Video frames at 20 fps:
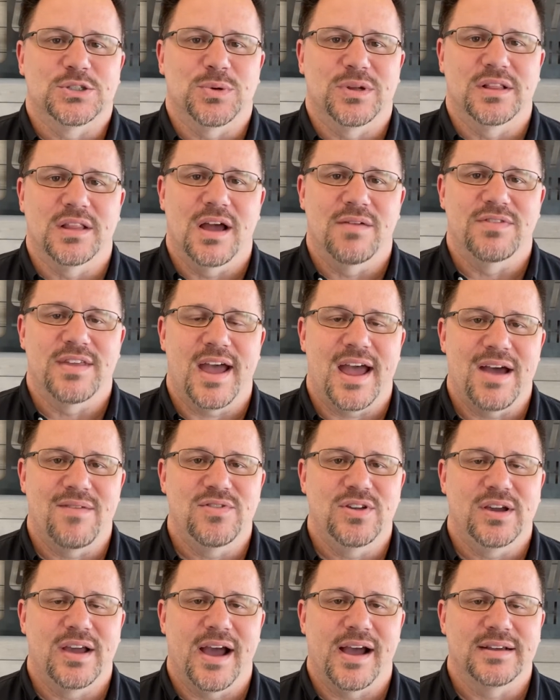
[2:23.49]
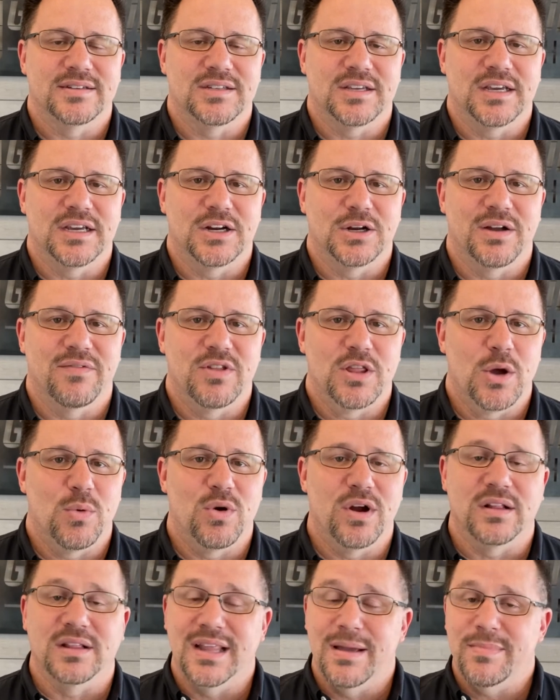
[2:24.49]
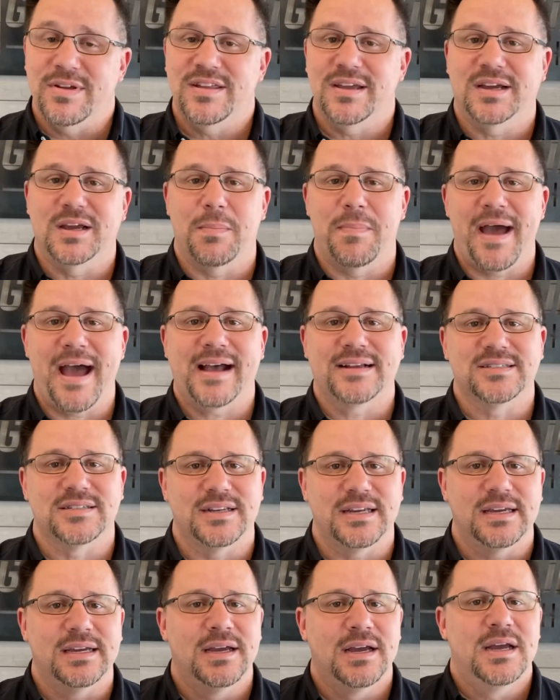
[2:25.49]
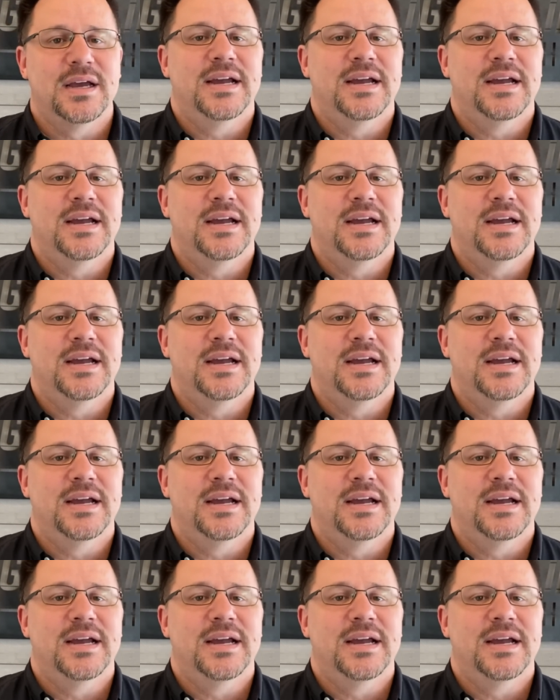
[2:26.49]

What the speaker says: We'd love to have you guys here. Even though we're at limited capacity,